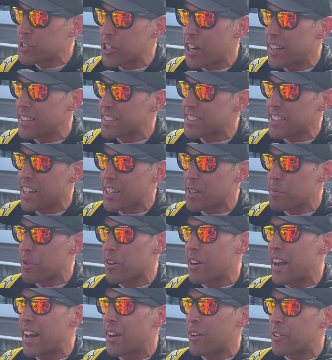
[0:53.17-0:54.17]
and try and suck him
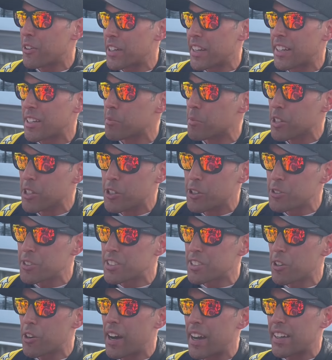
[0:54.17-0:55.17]
around or get him
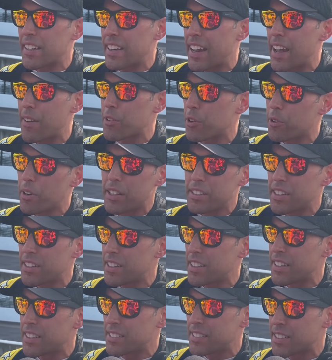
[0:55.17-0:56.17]
loose so I could have the run to
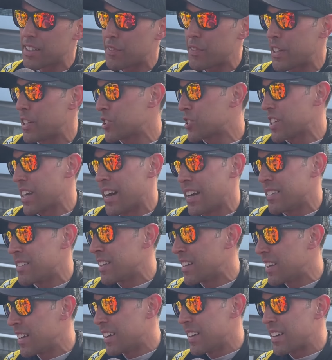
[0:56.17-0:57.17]
the, the finish
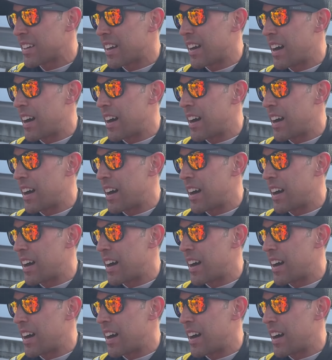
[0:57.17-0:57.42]
line.